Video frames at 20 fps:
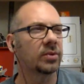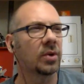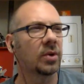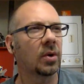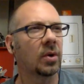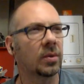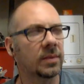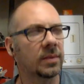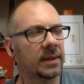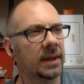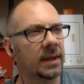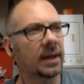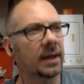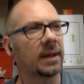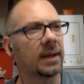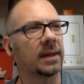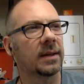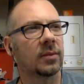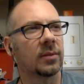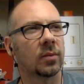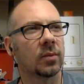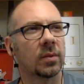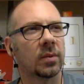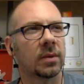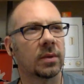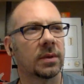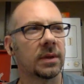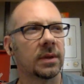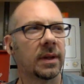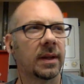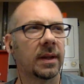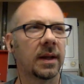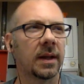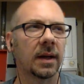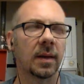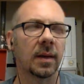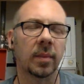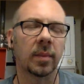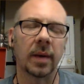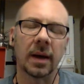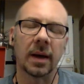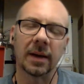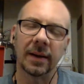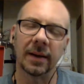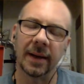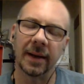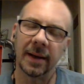don't take and really think about,